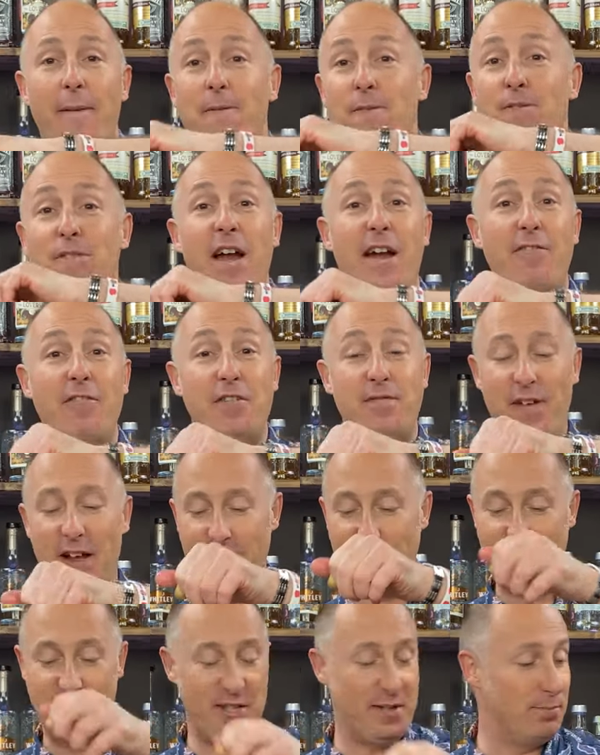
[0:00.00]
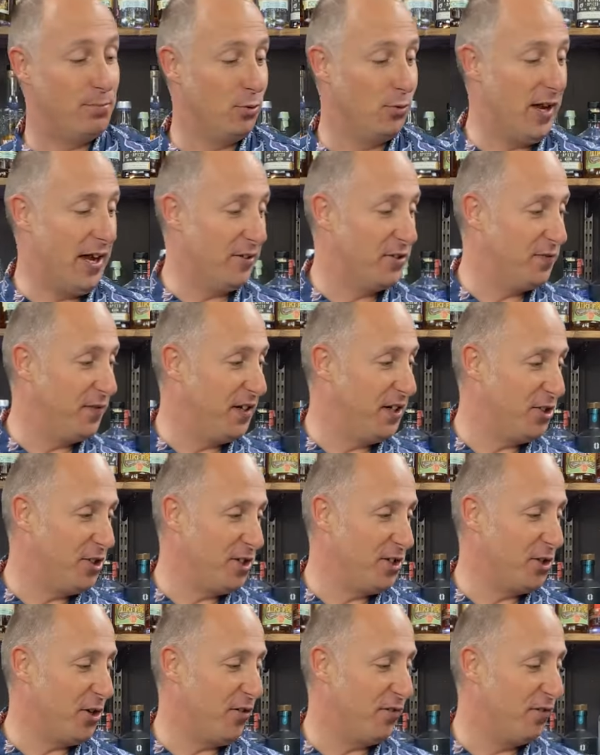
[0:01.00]
very, very simple now to finish
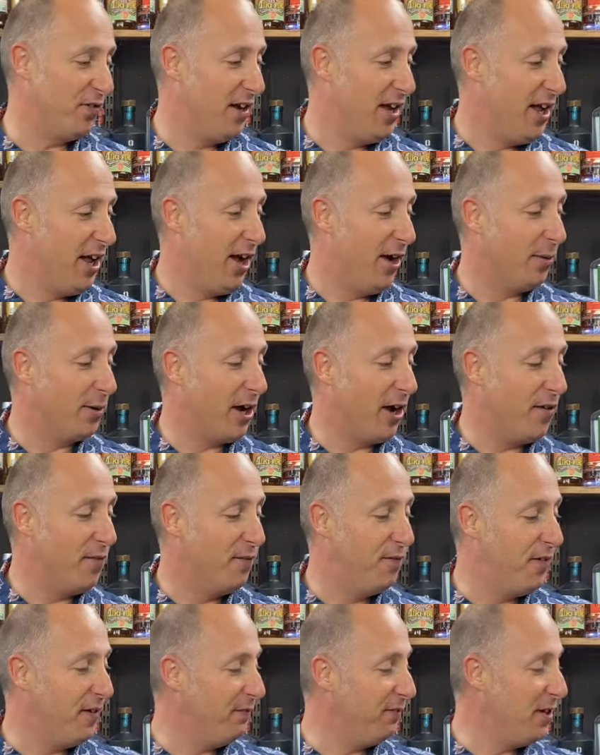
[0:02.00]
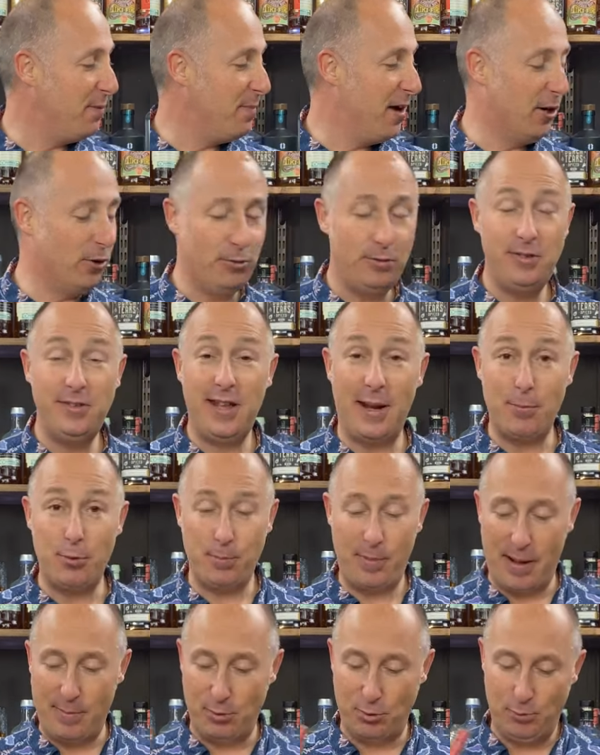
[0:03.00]
this off. I'm going 50ml double
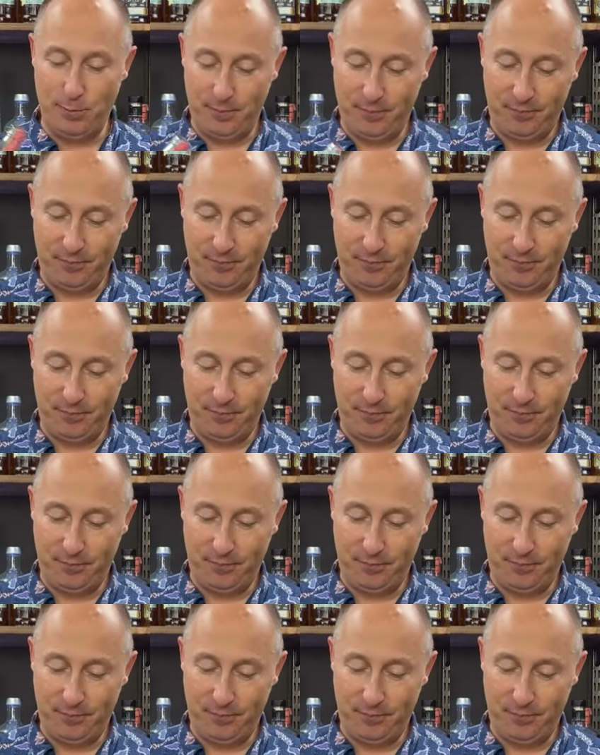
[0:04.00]
bubble